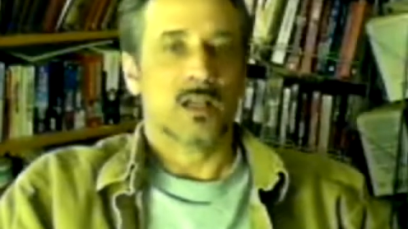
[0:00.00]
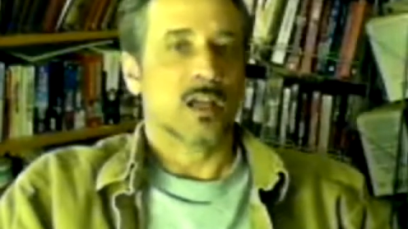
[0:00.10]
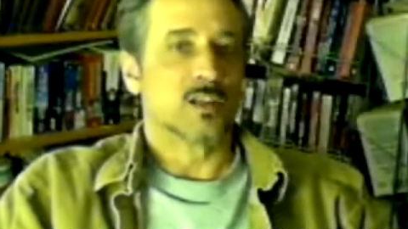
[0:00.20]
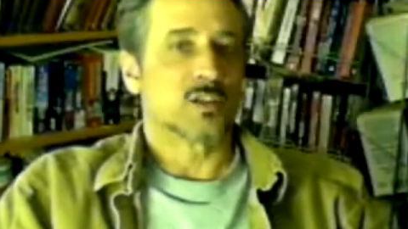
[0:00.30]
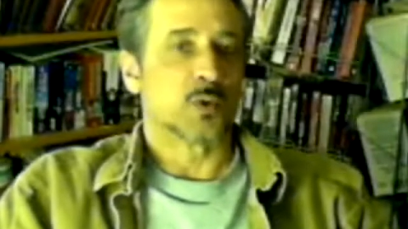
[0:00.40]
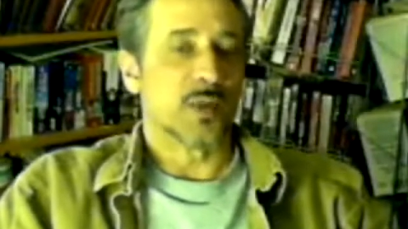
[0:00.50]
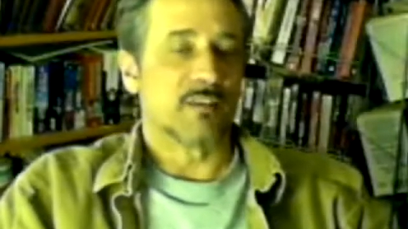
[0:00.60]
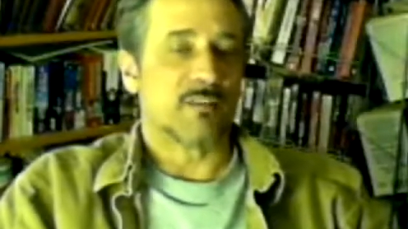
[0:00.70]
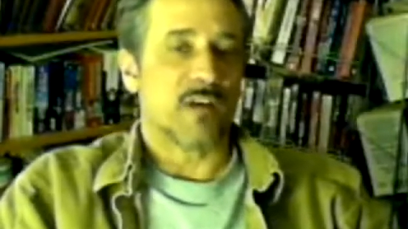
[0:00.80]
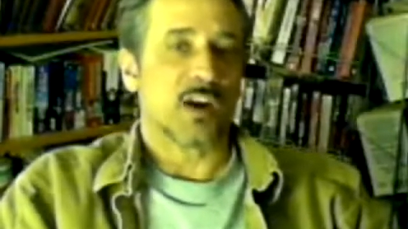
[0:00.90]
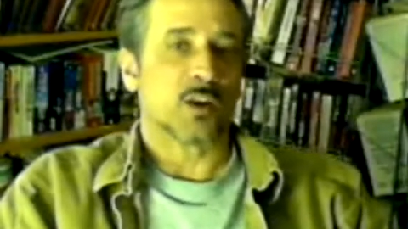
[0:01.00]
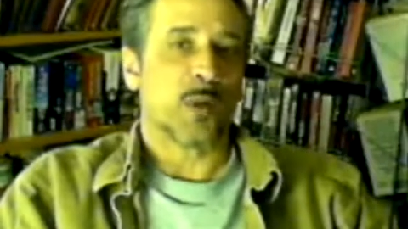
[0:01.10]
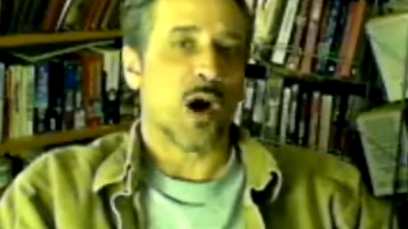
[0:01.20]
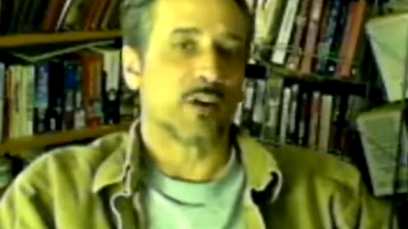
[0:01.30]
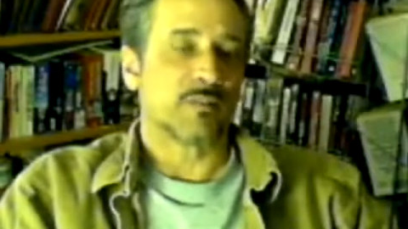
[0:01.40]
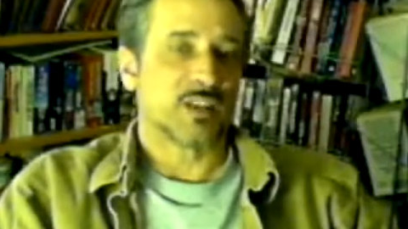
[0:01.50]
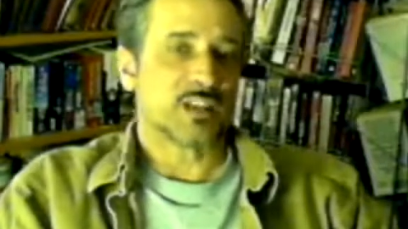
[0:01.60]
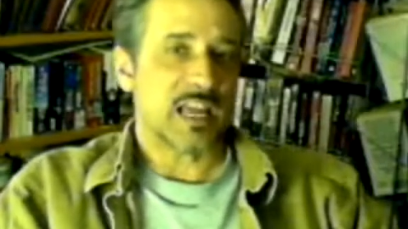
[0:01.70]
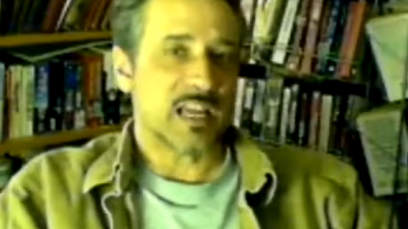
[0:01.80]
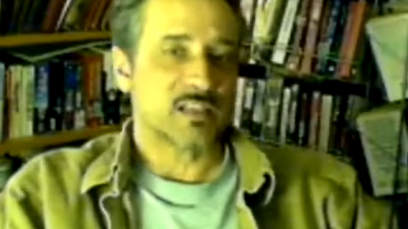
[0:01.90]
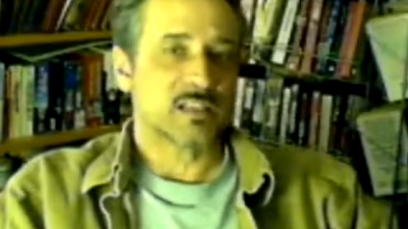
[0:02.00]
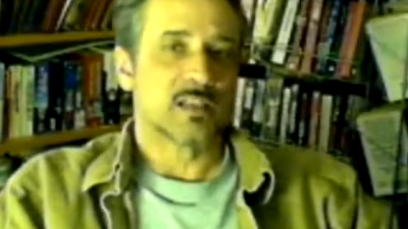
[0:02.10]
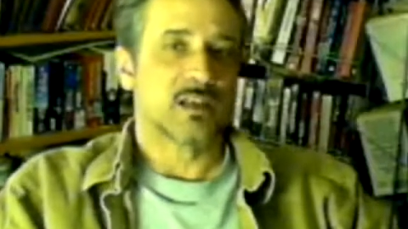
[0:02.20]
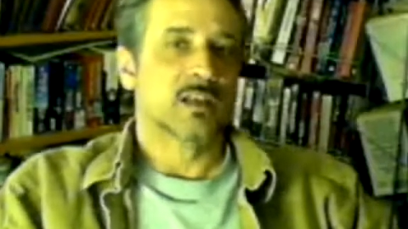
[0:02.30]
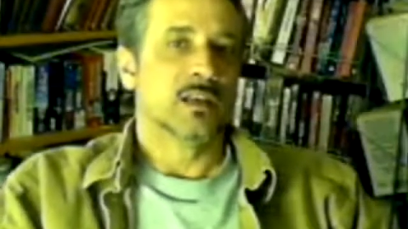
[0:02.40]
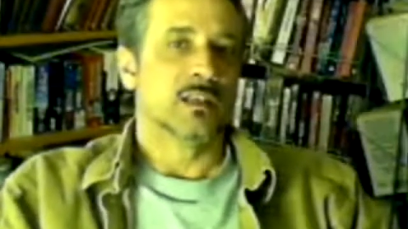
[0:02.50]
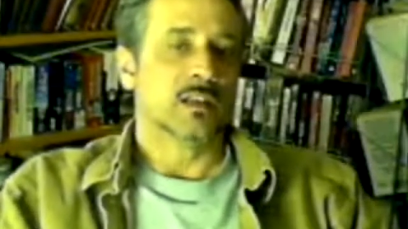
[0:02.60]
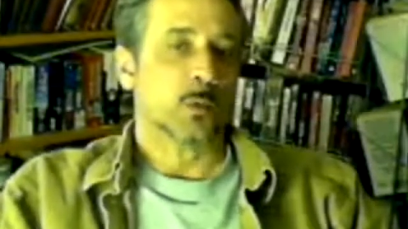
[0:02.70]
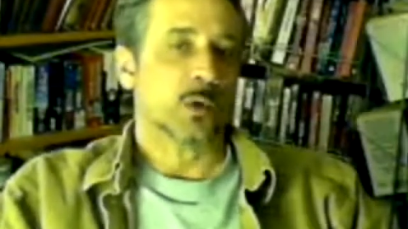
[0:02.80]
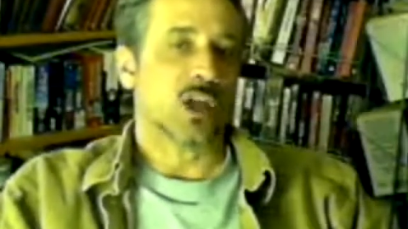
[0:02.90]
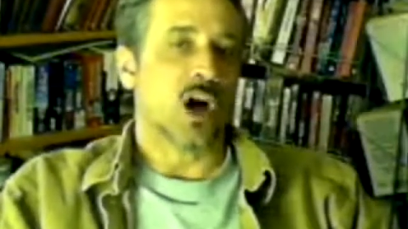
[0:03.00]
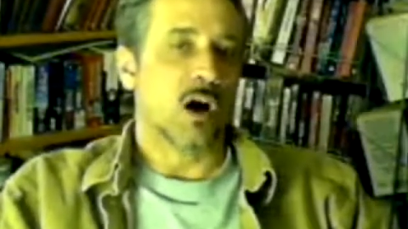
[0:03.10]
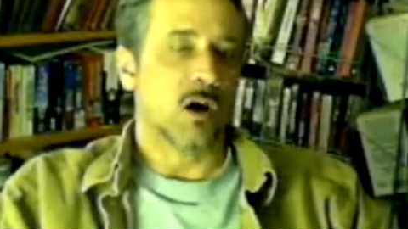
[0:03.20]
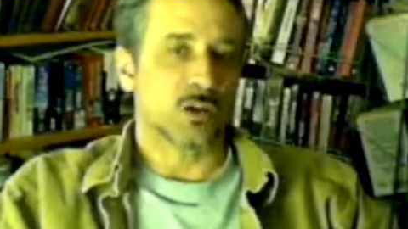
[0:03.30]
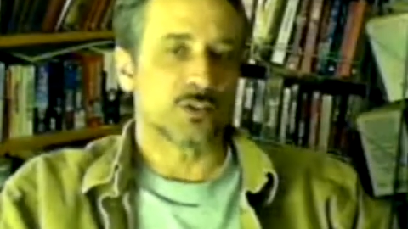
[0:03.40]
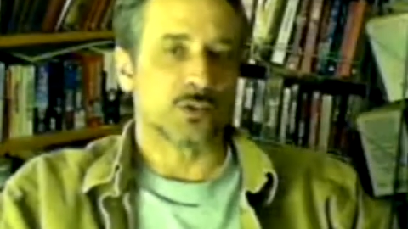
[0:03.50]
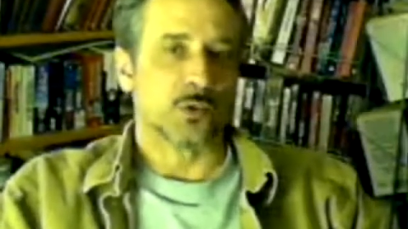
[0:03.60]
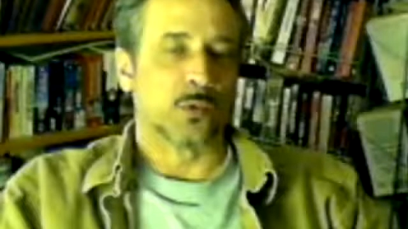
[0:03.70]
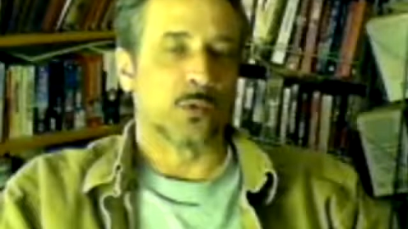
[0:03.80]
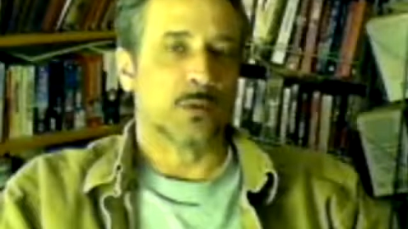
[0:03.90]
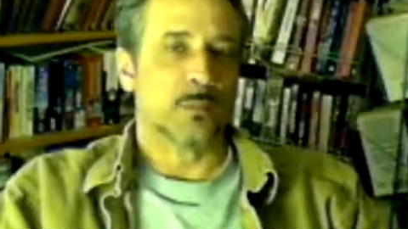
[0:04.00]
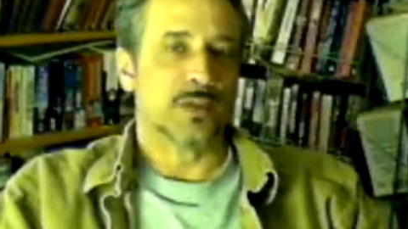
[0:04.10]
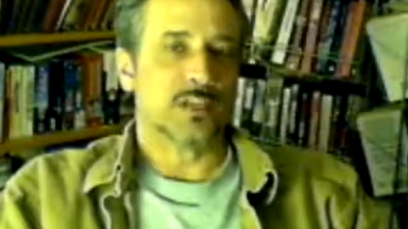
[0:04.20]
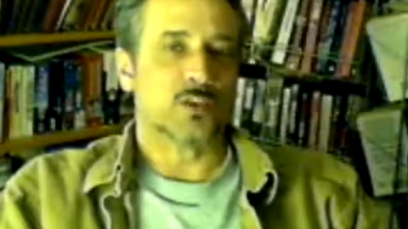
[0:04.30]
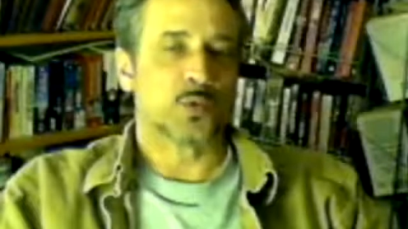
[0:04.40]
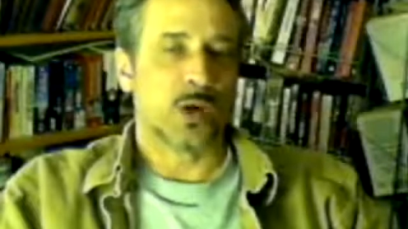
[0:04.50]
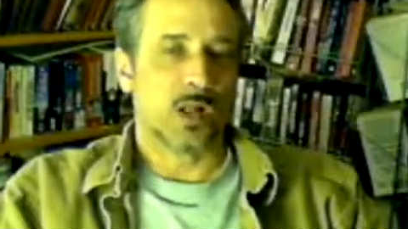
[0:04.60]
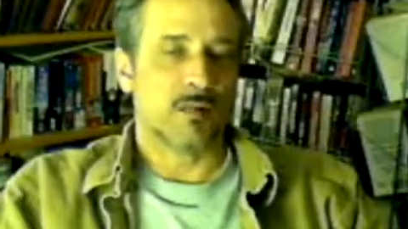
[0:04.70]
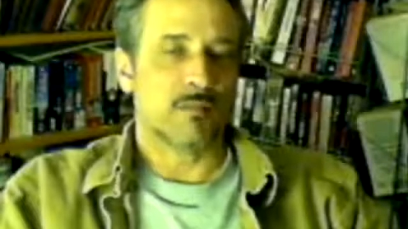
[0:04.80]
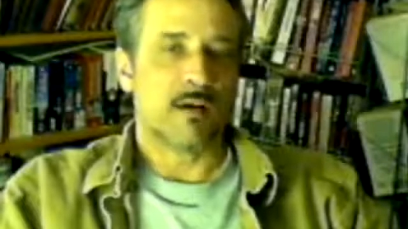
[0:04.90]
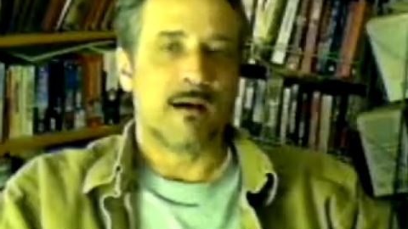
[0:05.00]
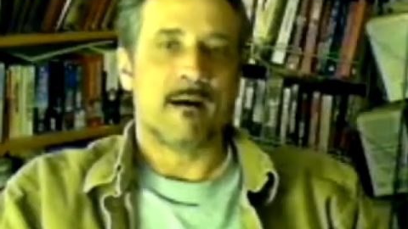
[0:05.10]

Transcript: And so in the final part of the days, there will also be 12